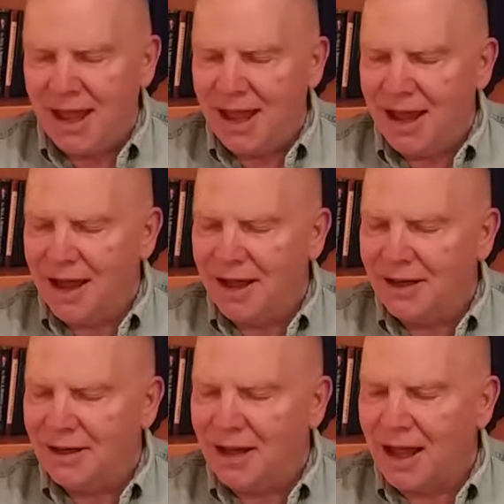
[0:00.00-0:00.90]

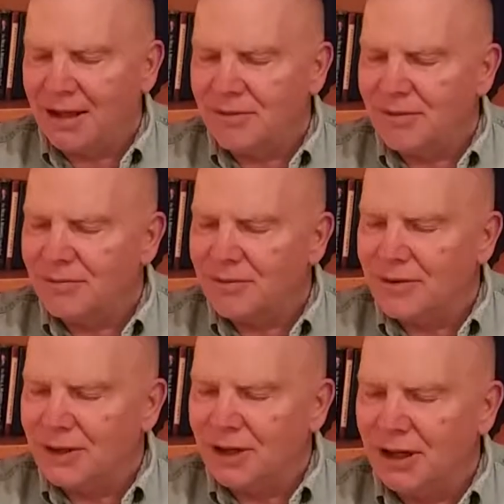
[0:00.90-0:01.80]
And I
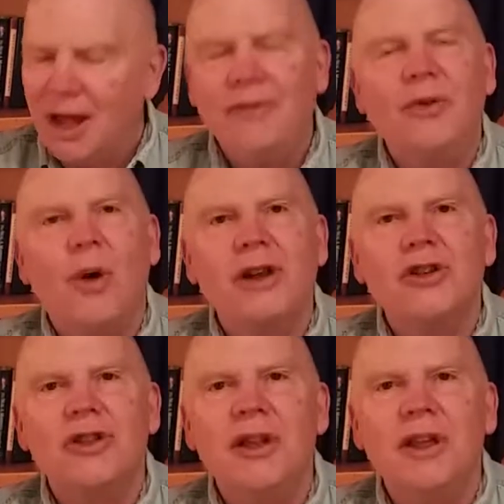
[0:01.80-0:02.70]
love to
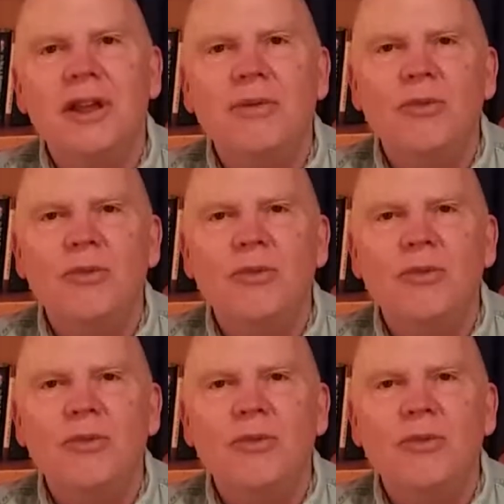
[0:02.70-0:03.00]
watch the